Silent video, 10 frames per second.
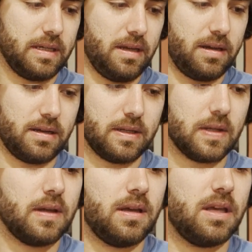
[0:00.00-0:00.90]
and
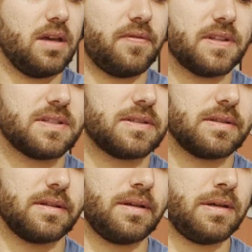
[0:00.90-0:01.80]
if it's,
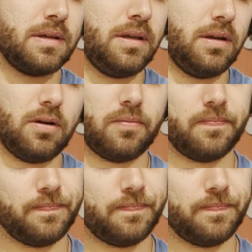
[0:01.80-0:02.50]
you know,